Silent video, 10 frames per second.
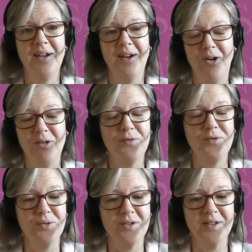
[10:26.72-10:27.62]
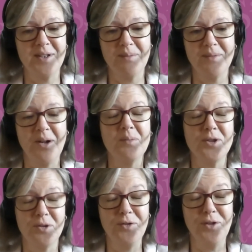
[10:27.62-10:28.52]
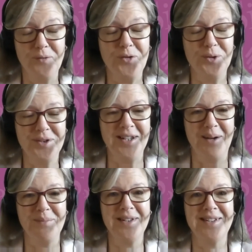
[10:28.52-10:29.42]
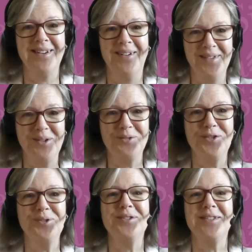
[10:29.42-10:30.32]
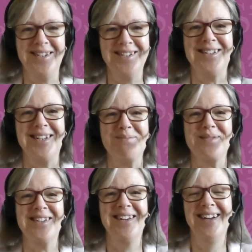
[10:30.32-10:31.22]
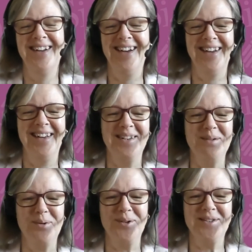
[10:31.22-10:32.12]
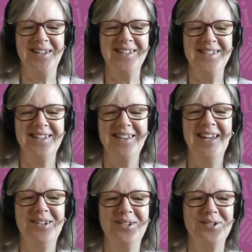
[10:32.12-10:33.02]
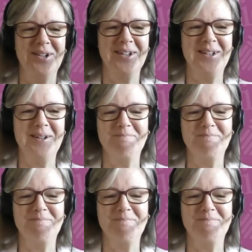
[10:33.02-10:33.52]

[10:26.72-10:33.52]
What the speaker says: on food systems, on food summit, on food systems in a broad sense. Thank you, Jonathan.